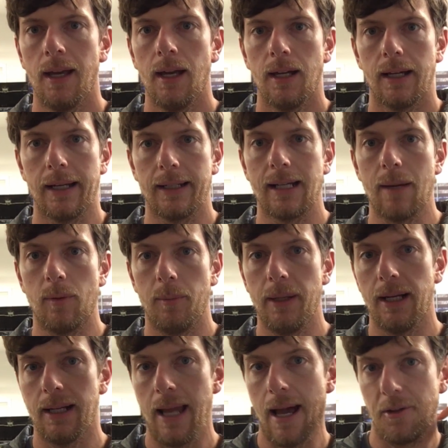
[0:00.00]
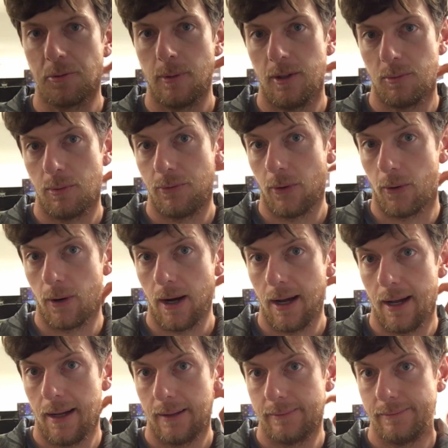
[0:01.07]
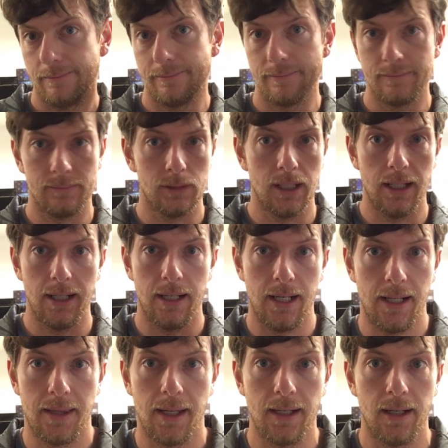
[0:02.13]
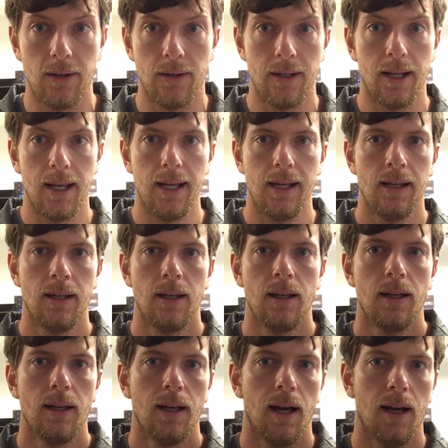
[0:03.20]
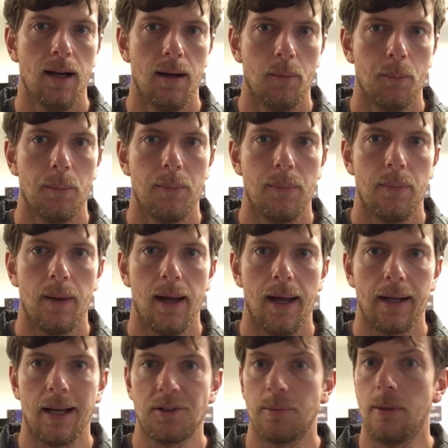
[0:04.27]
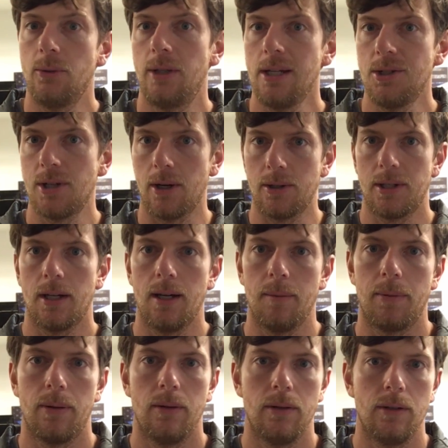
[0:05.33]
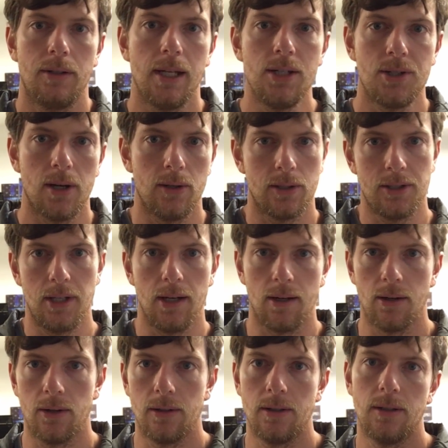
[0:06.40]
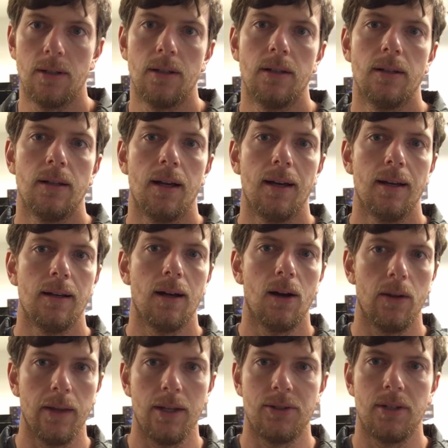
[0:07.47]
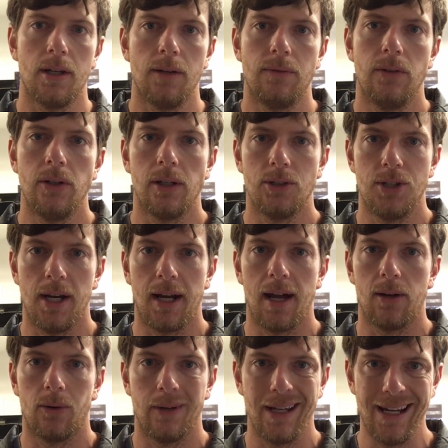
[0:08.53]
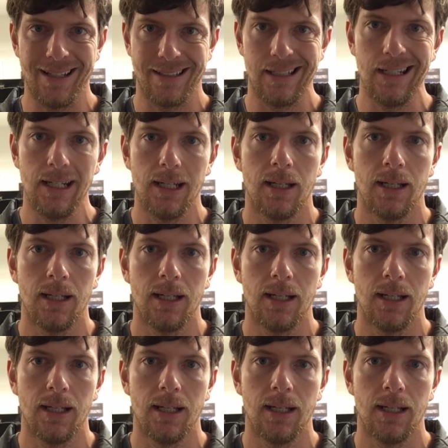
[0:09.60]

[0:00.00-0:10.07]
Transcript: Got a couple big announcements before I get into anything here today. I got some new t-shirts up, t-shirts, stickers, all that stuff you can check out on Etsy.